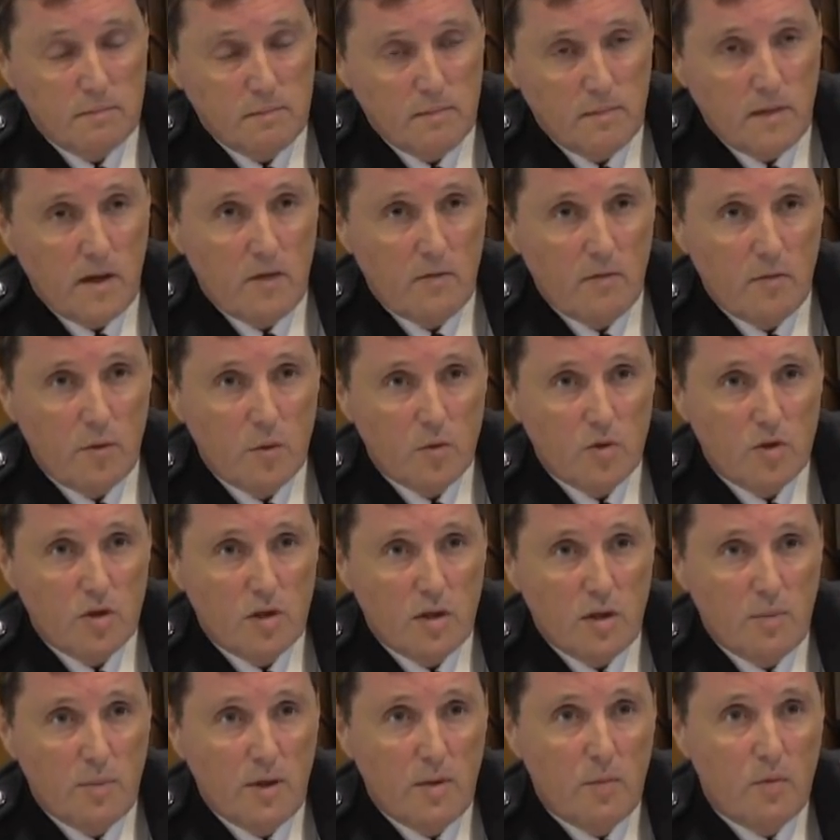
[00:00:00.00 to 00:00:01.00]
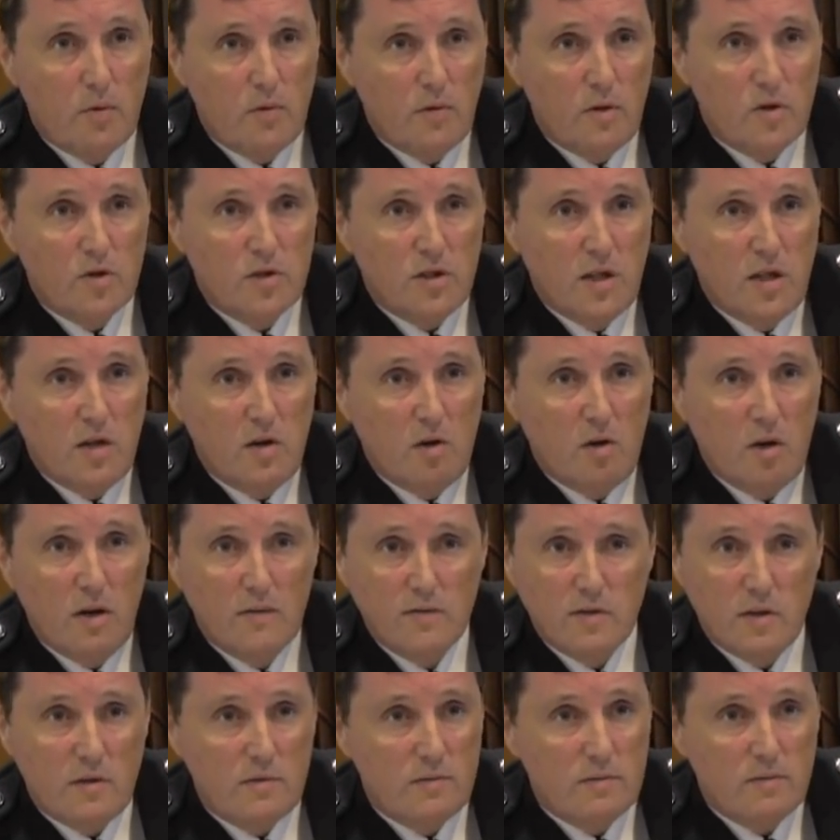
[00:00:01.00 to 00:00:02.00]
unfortunately people lost their
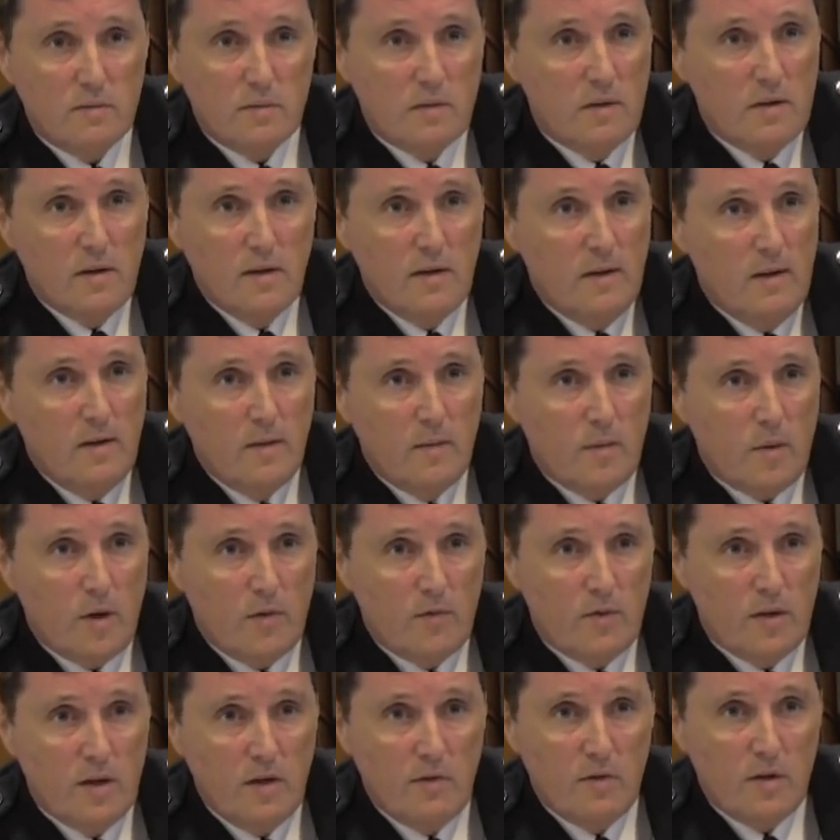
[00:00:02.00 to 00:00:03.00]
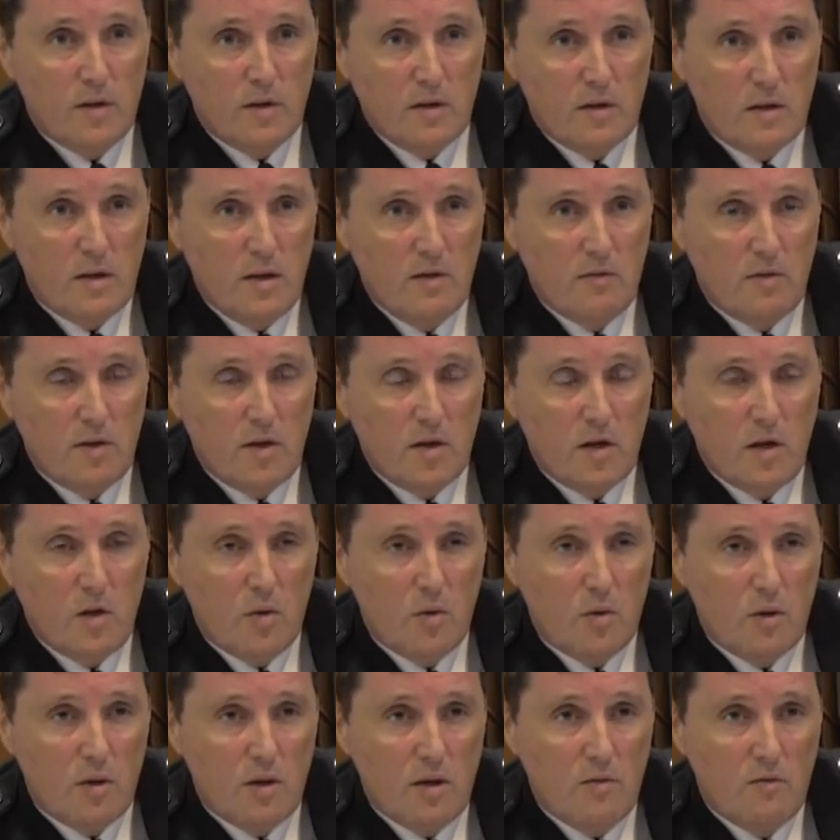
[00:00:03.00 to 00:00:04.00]
lives, I've never
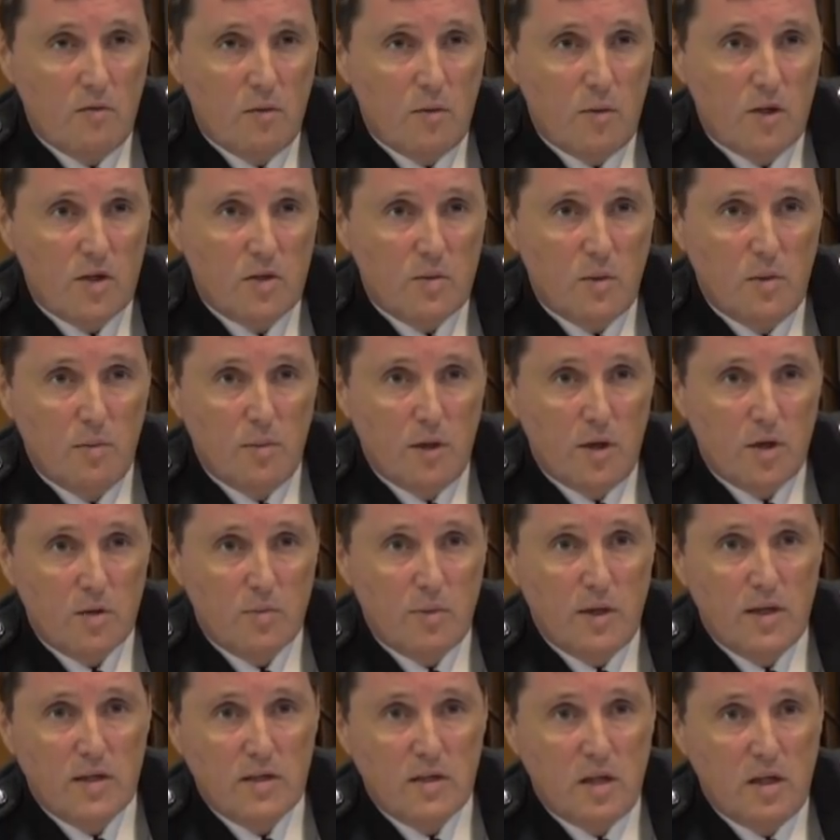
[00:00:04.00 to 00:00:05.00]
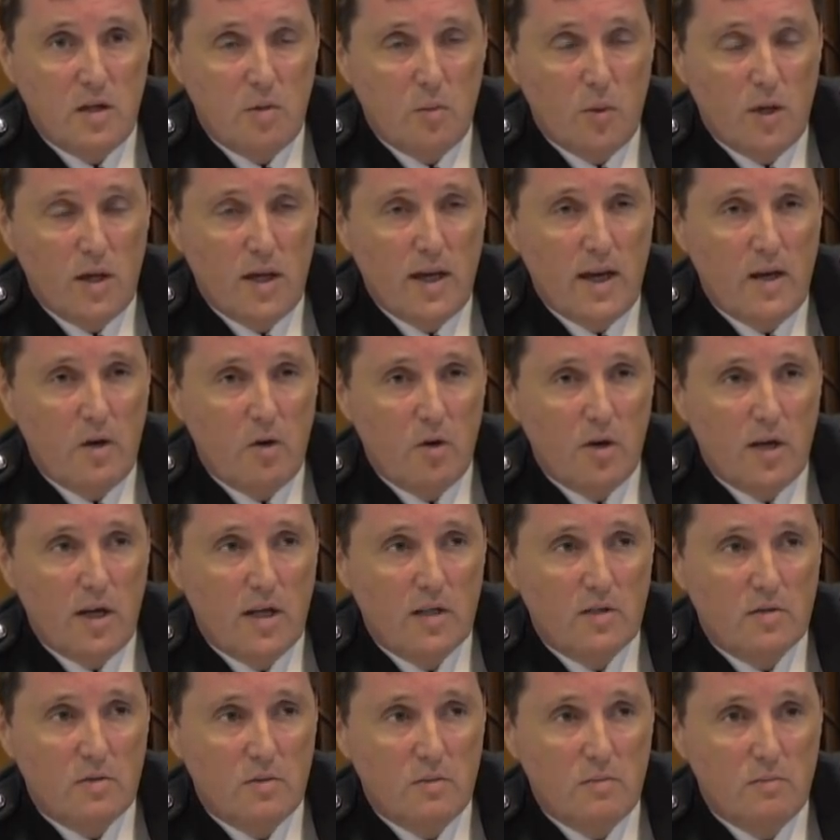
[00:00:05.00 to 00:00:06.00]
known that information being passed back saying that we cannot
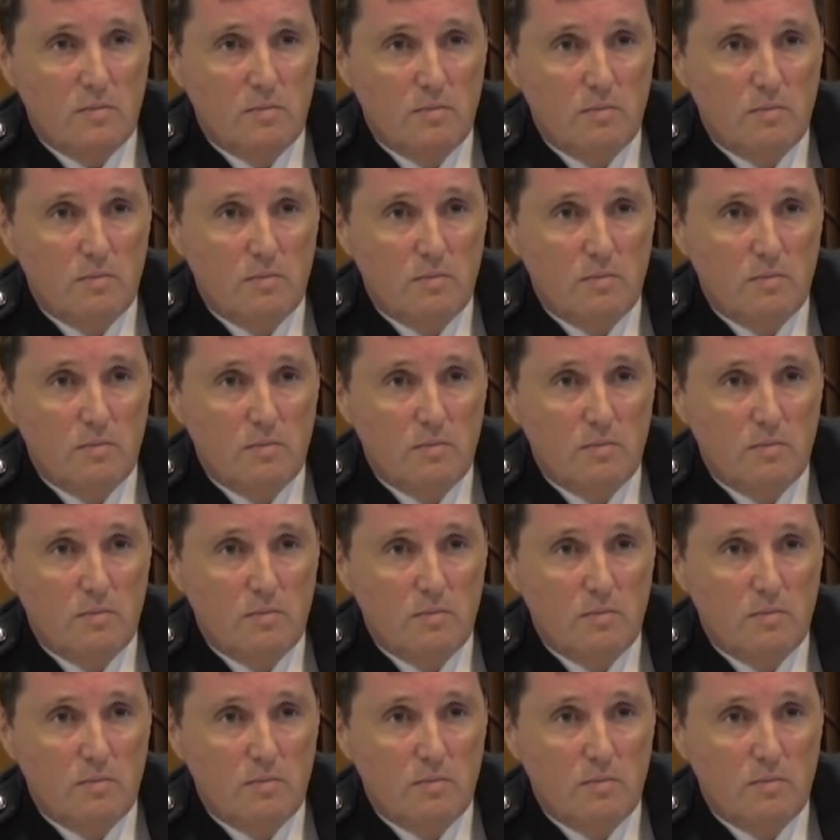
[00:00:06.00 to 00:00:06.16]
get to them.